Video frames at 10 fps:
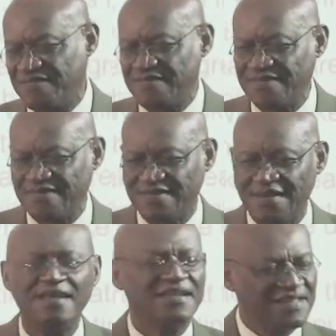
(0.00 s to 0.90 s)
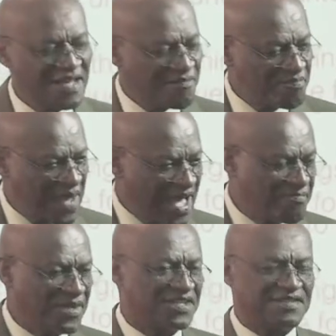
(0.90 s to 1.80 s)
The papacy. The
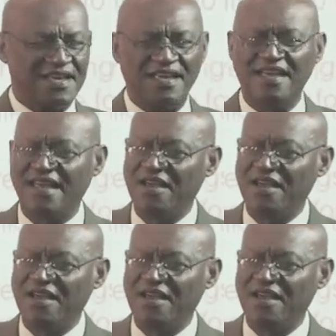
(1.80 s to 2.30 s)
papacy.